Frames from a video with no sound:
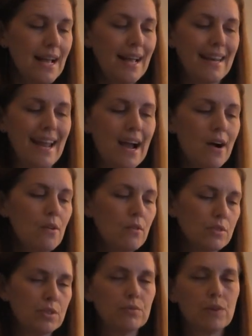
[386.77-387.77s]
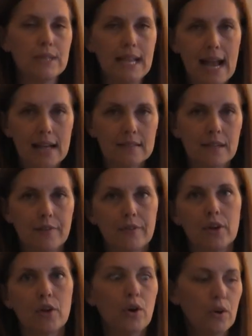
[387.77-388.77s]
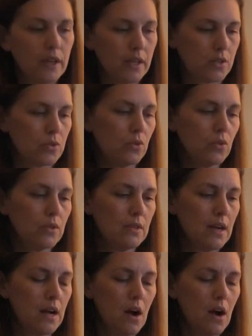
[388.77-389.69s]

And now she was only asking for a cooking tool.